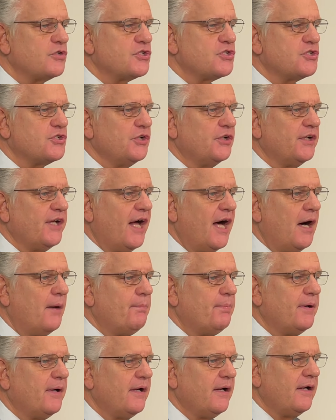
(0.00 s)
stood
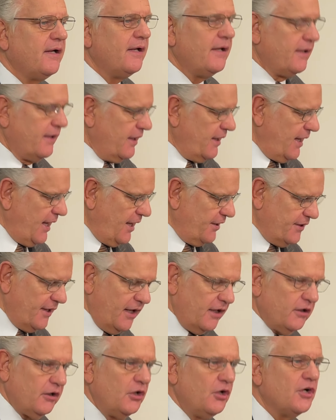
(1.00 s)
up and
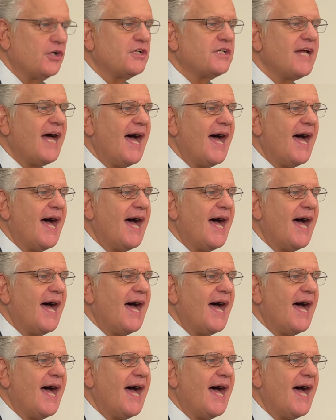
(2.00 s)
they looked